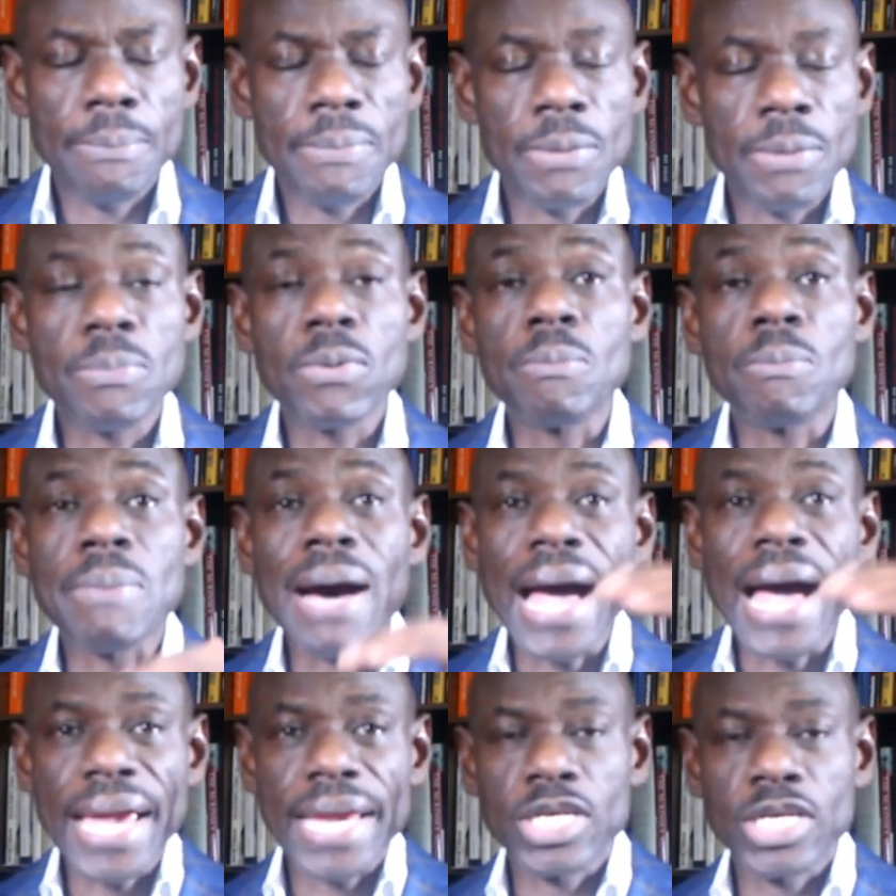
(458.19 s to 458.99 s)
people
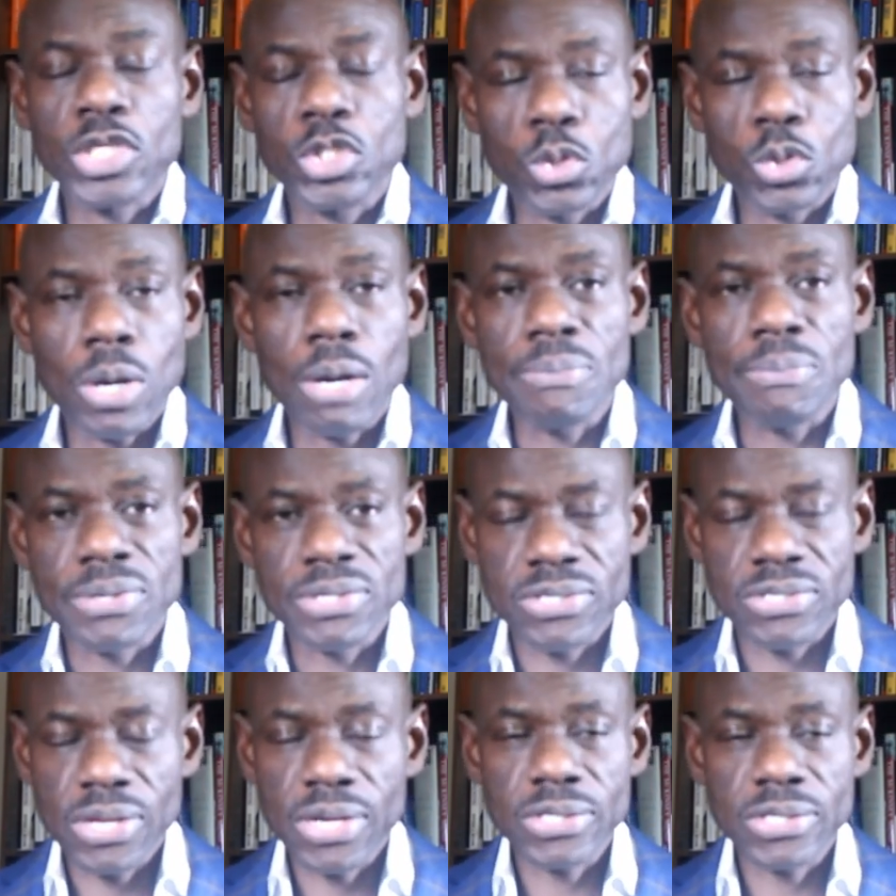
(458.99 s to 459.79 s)
buy into
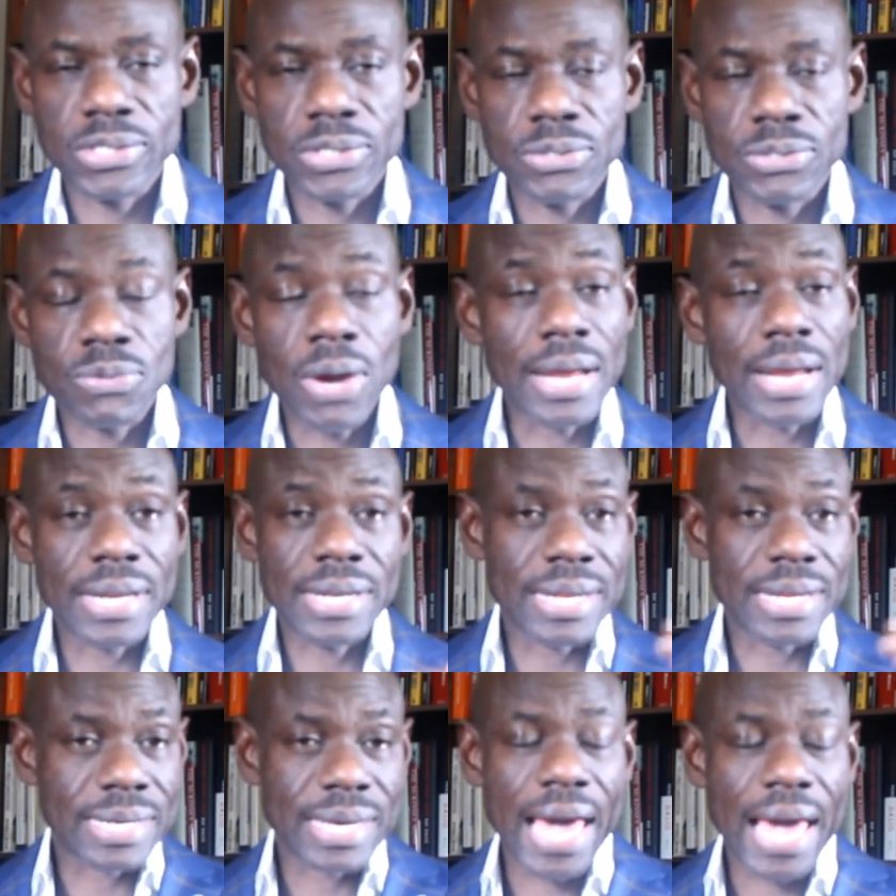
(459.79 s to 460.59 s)
appreciation
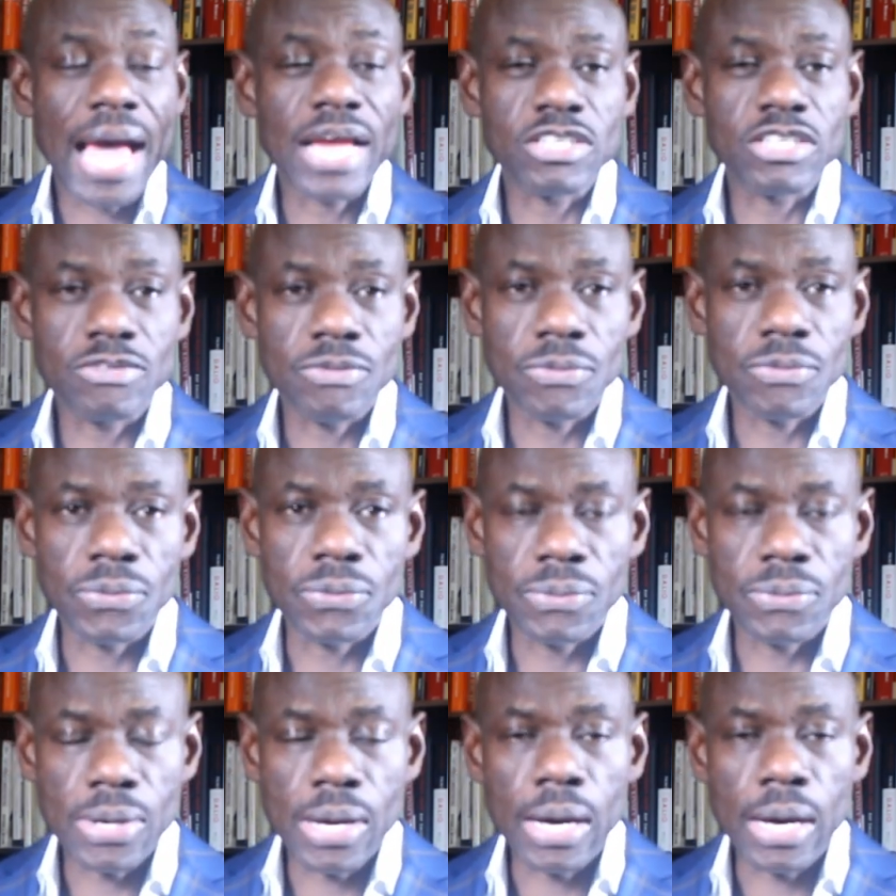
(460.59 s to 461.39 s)
rather than cash
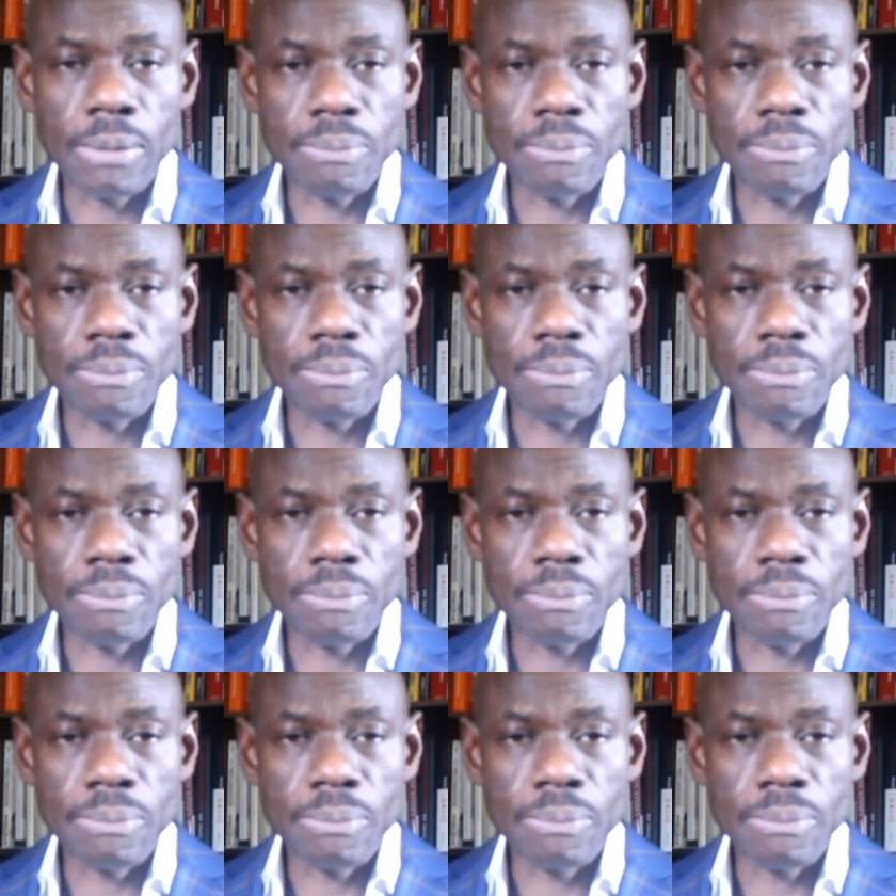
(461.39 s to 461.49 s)
flow.